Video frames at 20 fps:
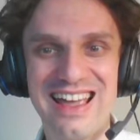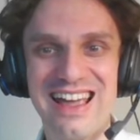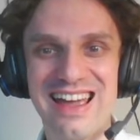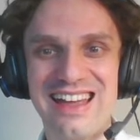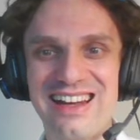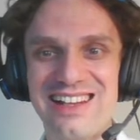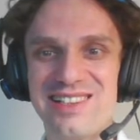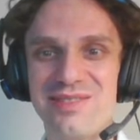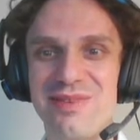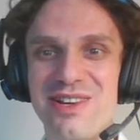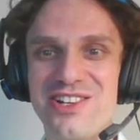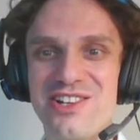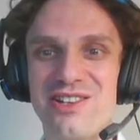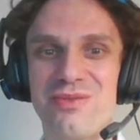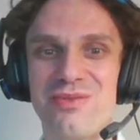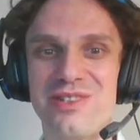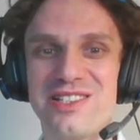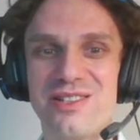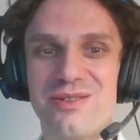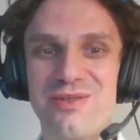And it's measured
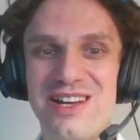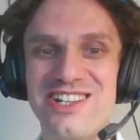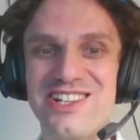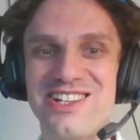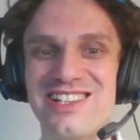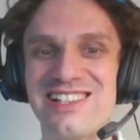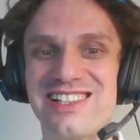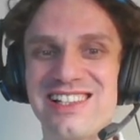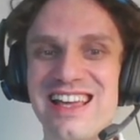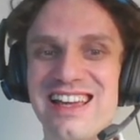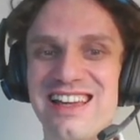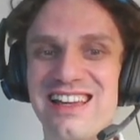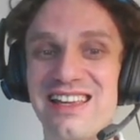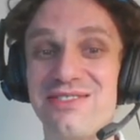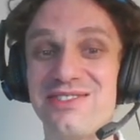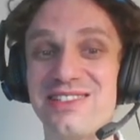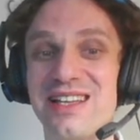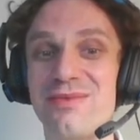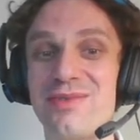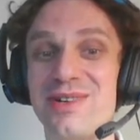with questions like,
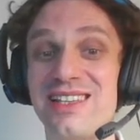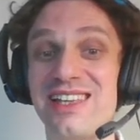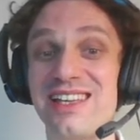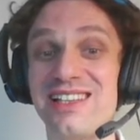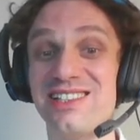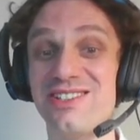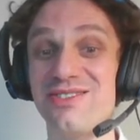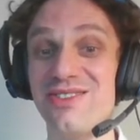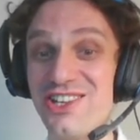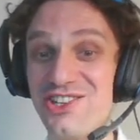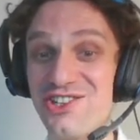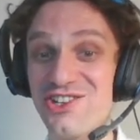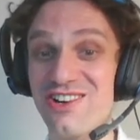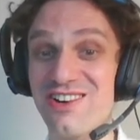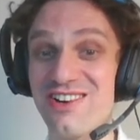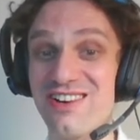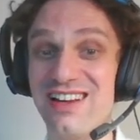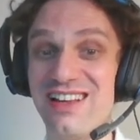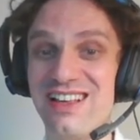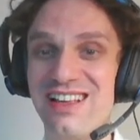if someone gets
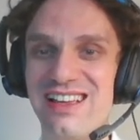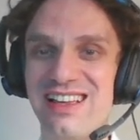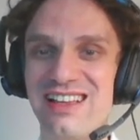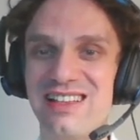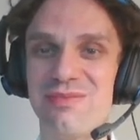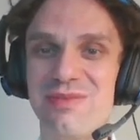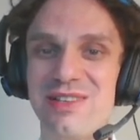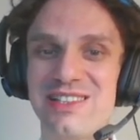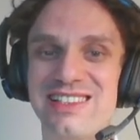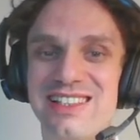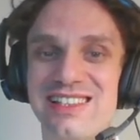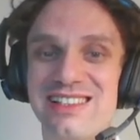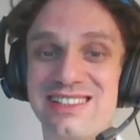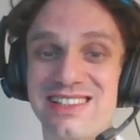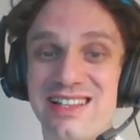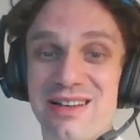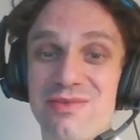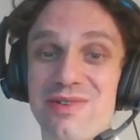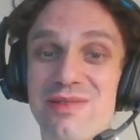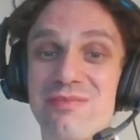richer, it means that
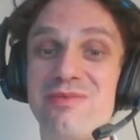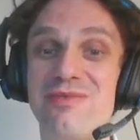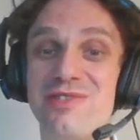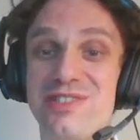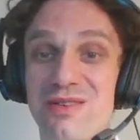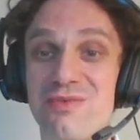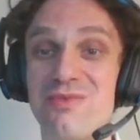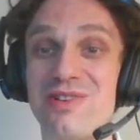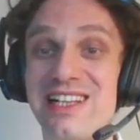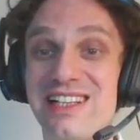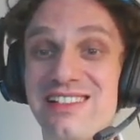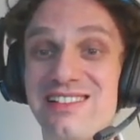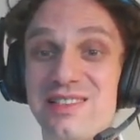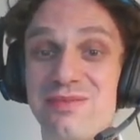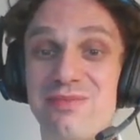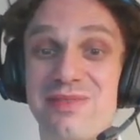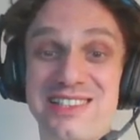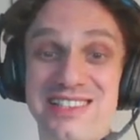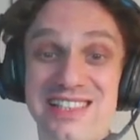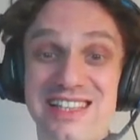someone
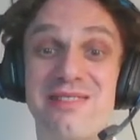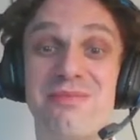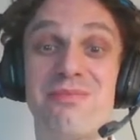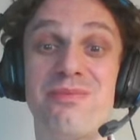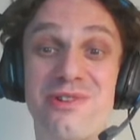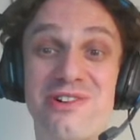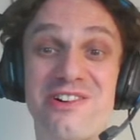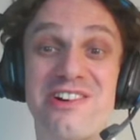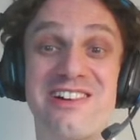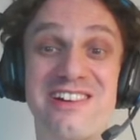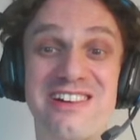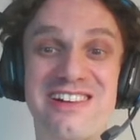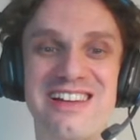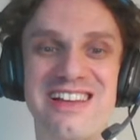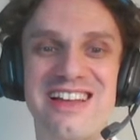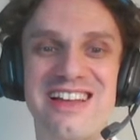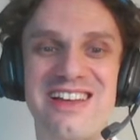else must get poorer.